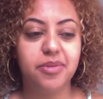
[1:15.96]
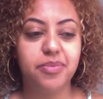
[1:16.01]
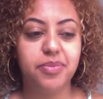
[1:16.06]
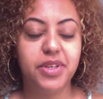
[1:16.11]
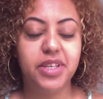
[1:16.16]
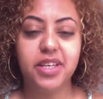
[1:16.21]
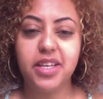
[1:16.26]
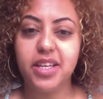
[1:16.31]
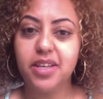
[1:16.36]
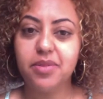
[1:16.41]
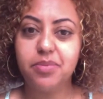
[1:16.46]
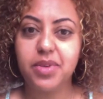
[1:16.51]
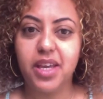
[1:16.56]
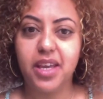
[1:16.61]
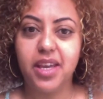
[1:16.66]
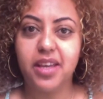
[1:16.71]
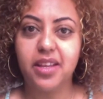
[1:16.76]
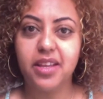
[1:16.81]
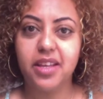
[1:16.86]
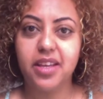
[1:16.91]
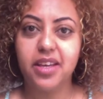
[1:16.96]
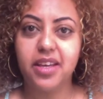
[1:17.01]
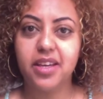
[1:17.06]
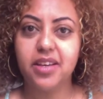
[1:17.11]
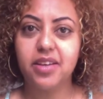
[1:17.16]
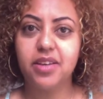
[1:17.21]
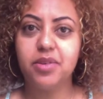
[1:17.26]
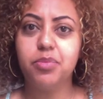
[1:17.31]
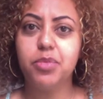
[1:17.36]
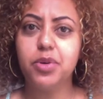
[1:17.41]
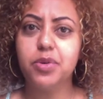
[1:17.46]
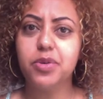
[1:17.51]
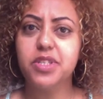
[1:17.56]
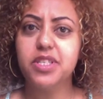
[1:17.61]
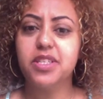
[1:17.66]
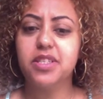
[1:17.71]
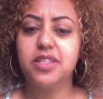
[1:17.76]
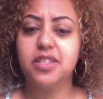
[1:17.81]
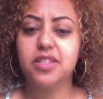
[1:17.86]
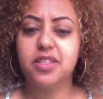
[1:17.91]
it hit me. Like,
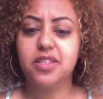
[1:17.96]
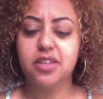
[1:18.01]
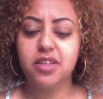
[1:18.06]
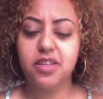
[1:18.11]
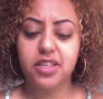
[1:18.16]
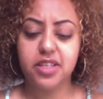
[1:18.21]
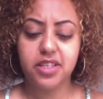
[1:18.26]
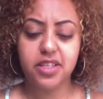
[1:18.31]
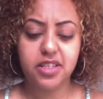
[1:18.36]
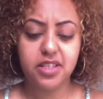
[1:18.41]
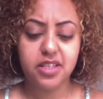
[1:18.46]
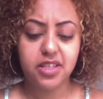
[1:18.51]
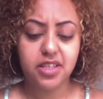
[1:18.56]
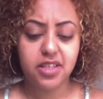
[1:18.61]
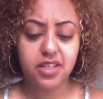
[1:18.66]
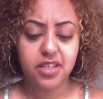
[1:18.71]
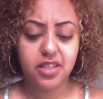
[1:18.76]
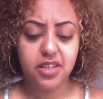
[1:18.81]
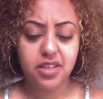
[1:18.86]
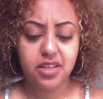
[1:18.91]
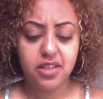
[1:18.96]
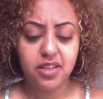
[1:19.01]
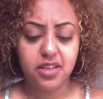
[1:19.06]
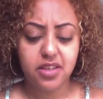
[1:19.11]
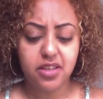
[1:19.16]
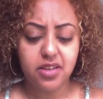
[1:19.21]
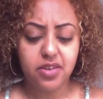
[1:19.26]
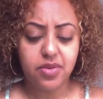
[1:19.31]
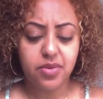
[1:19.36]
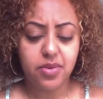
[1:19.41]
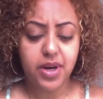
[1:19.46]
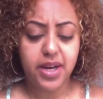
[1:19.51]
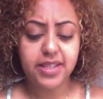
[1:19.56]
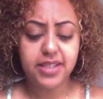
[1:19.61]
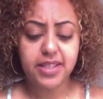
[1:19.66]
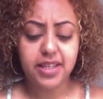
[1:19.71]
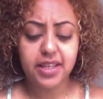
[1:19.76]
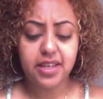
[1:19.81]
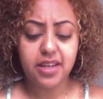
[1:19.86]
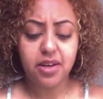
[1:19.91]
emotions started
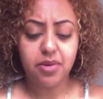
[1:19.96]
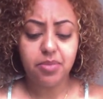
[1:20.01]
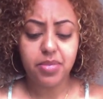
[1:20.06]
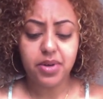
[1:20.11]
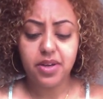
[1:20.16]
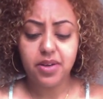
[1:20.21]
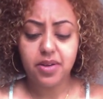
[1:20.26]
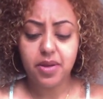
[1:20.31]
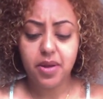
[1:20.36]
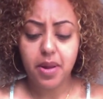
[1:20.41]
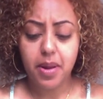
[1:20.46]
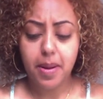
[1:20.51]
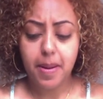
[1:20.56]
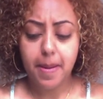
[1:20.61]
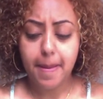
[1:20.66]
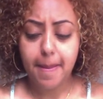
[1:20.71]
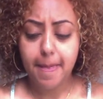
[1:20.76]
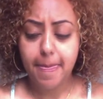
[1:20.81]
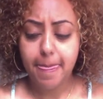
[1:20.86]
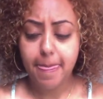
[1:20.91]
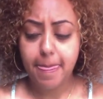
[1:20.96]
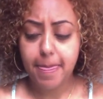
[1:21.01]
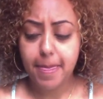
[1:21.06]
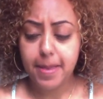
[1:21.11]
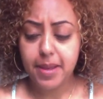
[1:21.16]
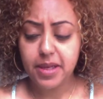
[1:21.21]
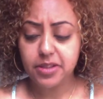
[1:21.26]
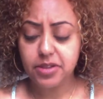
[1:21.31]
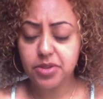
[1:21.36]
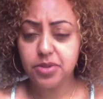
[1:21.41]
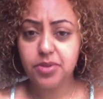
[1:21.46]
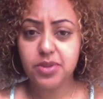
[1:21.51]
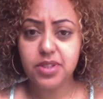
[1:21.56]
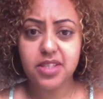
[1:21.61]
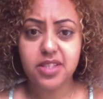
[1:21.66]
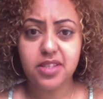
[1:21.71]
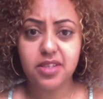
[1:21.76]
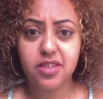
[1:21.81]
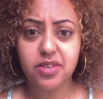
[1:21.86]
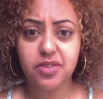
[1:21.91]
rising up to the
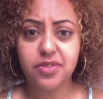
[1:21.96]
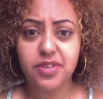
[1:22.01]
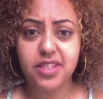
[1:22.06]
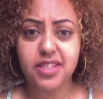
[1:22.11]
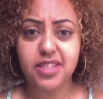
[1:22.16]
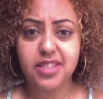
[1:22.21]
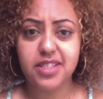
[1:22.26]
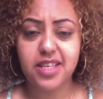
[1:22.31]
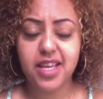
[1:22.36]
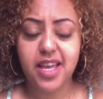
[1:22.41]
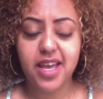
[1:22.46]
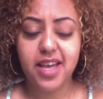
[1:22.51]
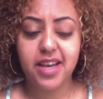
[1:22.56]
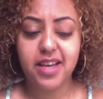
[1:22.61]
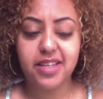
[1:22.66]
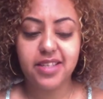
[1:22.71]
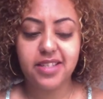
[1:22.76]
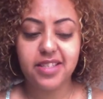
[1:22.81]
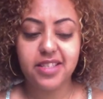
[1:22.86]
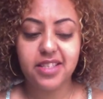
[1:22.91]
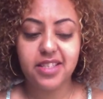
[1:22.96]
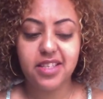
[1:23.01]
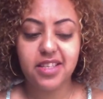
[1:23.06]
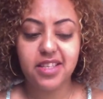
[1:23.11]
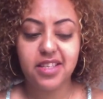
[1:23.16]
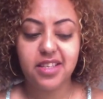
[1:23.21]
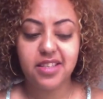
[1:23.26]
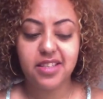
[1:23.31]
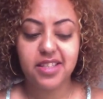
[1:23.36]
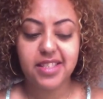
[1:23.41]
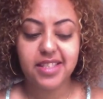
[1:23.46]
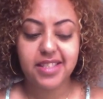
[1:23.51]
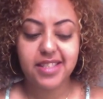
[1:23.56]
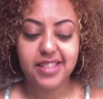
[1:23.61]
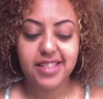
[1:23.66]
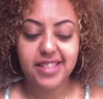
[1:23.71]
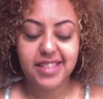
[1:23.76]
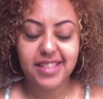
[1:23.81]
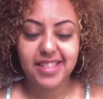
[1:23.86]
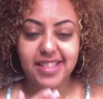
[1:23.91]
surface. And
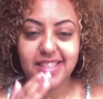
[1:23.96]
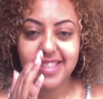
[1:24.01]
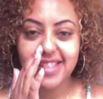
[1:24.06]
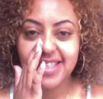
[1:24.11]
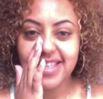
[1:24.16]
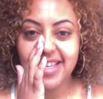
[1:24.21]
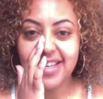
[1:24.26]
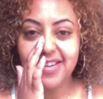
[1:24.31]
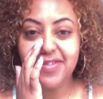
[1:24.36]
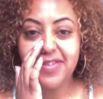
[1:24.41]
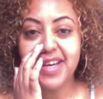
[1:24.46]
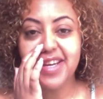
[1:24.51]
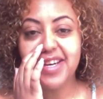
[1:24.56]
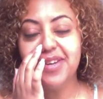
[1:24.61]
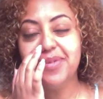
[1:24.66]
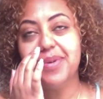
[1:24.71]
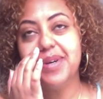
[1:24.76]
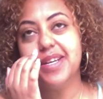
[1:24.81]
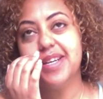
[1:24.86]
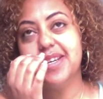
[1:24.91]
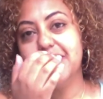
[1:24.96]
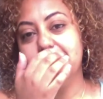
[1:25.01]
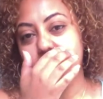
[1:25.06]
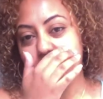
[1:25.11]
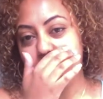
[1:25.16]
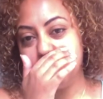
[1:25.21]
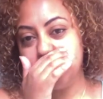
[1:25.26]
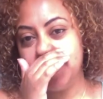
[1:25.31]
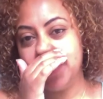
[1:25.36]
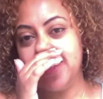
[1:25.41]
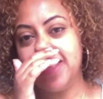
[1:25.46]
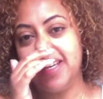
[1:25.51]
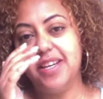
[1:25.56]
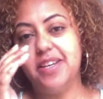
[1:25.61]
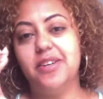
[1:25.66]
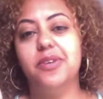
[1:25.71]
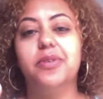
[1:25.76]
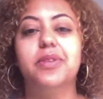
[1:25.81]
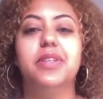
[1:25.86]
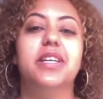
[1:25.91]
if anyone knows me, they
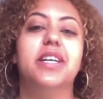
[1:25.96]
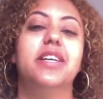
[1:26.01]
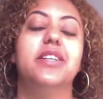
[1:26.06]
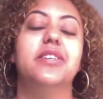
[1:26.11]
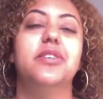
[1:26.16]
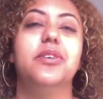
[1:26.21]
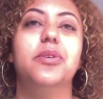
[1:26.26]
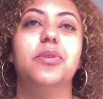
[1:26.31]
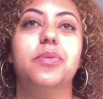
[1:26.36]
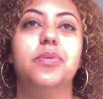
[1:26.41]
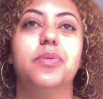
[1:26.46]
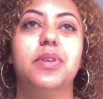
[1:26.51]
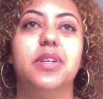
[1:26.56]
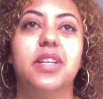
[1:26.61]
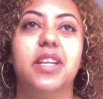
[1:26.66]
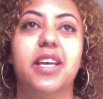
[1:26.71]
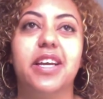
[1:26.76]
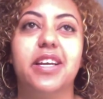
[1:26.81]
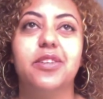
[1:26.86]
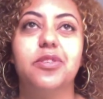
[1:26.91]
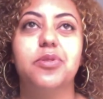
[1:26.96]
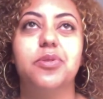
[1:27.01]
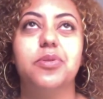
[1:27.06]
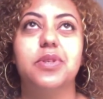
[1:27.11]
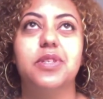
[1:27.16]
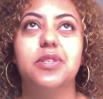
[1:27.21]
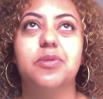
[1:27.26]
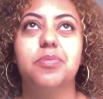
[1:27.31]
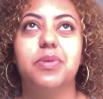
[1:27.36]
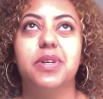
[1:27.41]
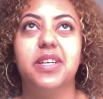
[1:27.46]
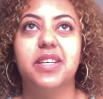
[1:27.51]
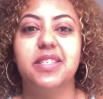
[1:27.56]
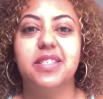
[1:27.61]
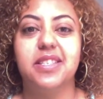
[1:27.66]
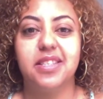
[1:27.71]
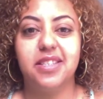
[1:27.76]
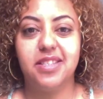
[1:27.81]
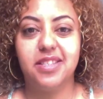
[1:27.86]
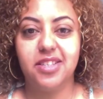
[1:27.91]
know that I don't like to
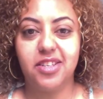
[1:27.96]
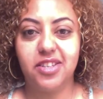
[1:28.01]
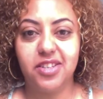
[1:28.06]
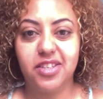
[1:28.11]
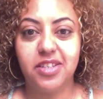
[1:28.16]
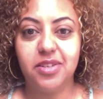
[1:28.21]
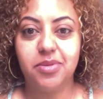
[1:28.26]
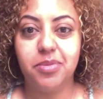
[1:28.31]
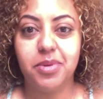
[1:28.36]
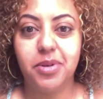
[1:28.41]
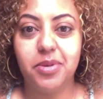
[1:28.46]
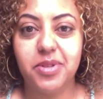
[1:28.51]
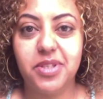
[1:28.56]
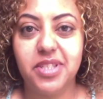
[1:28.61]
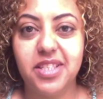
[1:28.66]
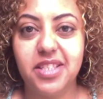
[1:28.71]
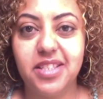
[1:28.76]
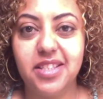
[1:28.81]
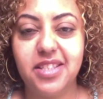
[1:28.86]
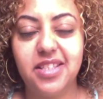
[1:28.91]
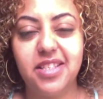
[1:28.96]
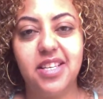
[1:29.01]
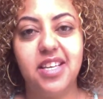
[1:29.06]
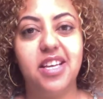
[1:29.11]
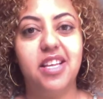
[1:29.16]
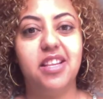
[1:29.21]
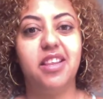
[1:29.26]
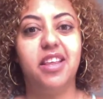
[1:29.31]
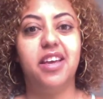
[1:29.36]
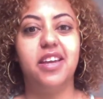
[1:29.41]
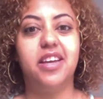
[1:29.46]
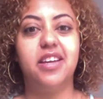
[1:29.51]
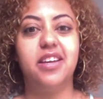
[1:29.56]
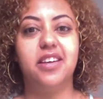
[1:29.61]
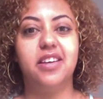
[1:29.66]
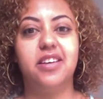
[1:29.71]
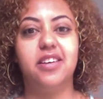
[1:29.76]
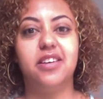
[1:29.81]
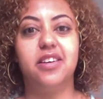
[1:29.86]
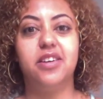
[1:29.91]
express certain emotions,
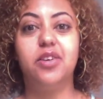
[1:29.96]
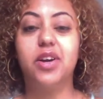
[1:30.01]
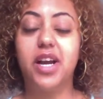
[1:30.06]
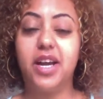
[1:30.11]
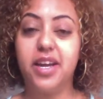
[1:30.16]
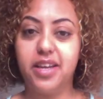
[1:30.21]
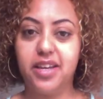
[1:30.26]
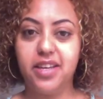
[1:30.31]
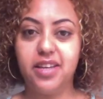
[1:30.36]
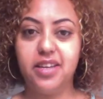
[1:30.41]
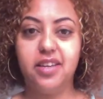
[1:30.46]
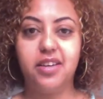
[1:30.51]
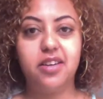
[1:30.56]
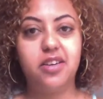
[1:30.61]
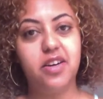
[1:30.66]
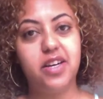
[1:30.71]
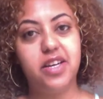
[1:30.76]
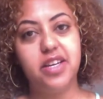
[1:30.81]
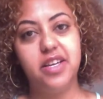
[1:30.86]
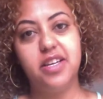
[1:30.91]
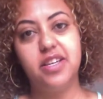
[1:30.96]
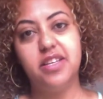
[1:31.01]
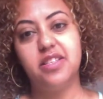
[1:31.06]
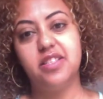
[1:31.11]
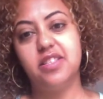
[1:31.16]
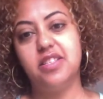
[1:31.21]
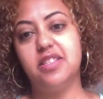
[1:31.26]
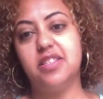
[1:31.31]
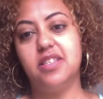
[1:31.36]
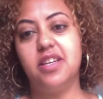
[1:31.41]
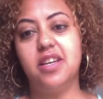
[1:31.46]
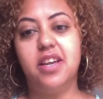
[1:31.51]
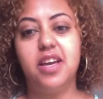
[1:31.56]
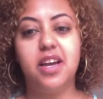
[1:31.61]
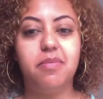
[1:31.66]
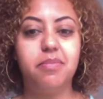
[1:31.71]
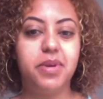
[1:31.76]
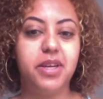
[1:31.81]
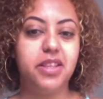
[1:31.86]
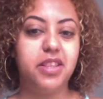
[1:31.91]
like crying. Crying is just
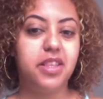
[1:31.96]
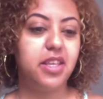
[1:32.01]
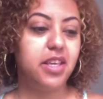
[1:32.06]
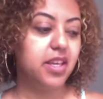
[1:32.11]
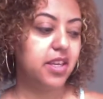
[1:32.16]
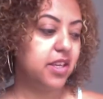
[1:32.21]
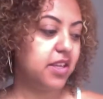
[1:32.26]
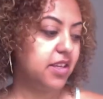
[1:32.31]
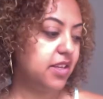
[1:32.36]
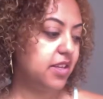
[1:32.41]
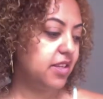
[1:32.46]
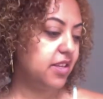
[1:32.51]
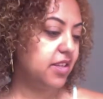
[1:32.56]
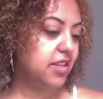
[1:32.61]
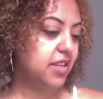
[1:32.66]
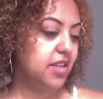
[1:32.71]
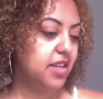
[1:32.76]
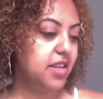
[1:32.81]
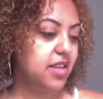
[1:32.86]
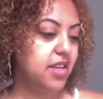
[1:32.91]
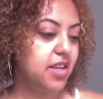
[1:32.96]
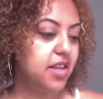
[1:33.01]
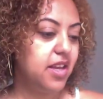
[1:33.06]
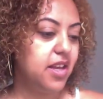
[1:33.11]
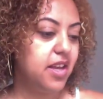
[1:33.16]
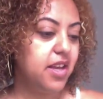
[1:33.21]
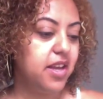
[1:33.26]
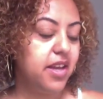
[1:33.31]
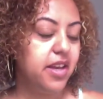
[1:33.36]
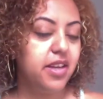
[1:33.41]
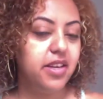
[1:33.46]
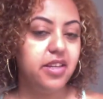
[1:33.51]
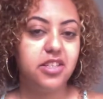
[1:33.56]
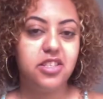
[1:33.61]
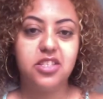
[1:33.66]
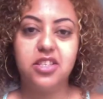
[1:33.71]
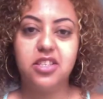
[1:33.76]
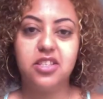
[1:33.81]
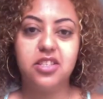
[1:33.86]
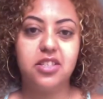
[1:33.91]
not my thing. And
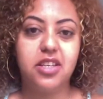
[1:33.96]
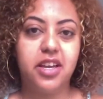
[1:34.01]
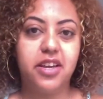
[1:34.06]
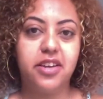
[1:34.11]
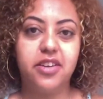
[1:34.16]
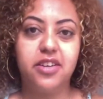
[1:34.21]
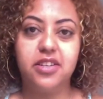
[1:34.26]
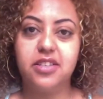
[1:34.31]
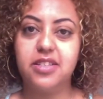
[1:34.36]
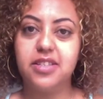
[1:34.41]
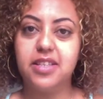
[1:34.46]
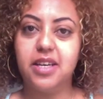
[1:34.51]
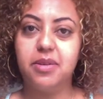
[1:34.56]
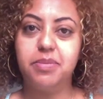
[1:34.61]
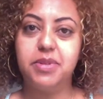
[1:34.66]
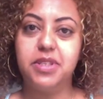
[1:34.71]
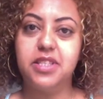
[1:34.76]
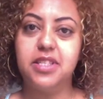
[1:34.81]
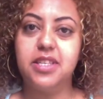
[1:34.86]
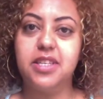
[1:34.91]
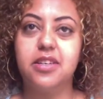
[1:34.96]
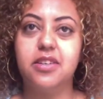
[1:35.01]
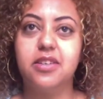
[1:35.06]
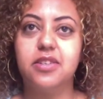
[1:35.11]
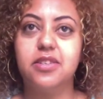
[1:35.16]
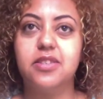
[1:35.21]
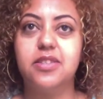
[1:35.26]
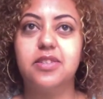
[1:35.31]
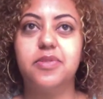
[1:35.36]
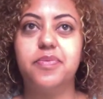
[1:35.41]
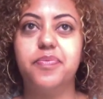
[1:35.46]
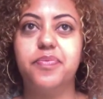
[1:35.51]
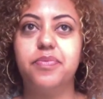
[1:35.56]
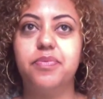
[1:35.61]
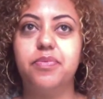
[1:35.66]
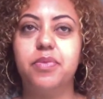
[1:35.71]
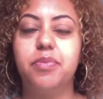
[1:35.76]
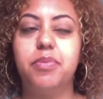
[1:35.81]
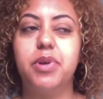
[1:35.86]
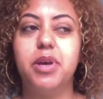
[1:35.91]
I couldn't stop the tears.
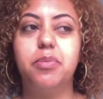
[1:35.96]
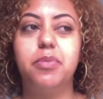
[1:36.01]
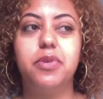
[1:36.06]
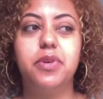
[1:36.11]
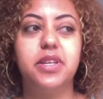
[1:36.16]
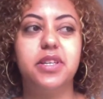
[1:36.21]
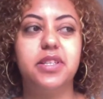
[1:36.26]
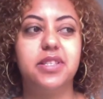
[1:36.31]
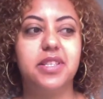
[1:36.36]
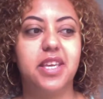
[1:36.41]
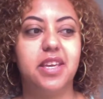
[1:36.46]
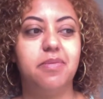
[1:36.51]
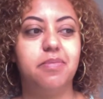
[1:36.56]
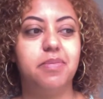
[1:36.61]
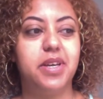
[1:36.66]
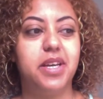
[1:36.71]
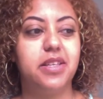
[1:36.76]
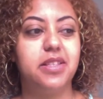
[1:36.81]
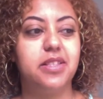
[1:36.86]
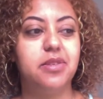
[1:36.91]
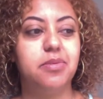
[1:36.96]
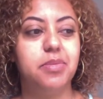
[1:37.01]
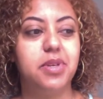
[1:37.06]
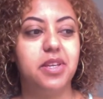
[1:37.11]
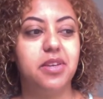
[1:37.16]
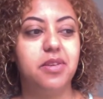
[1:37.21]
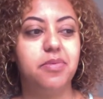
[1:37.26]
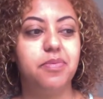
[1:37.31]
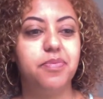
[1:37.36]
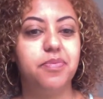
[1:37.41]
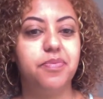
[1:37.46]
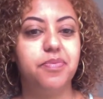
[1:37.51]
Memories came back to me.